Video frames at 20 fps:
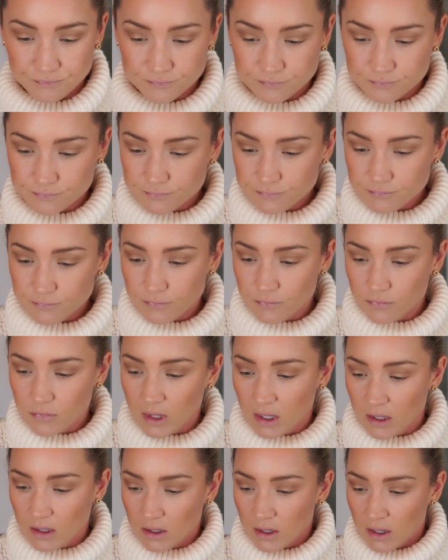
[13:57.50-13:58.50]

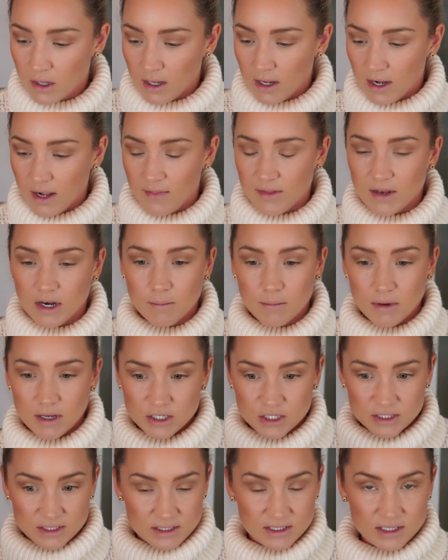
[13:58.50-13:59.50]
And then I might
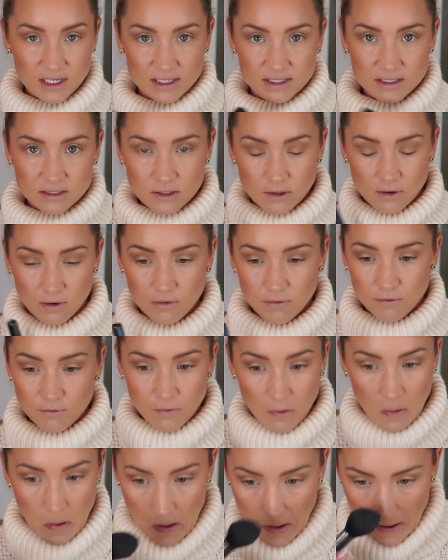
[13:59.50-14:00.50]
just dust off
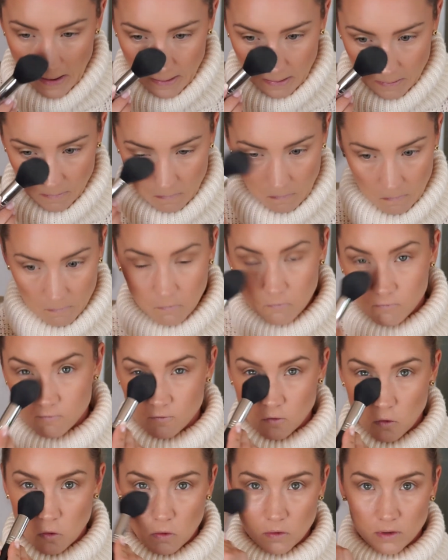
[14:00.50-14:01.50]
any
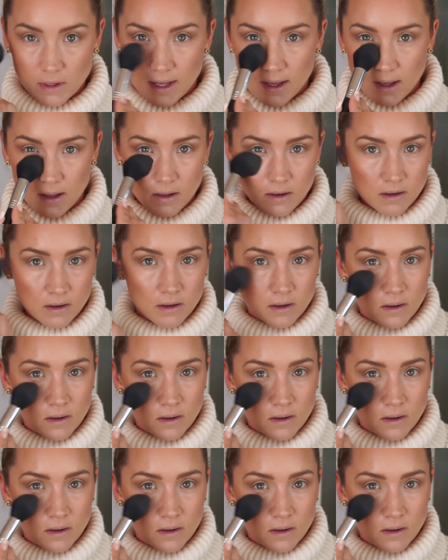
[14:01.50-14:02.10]
fallout.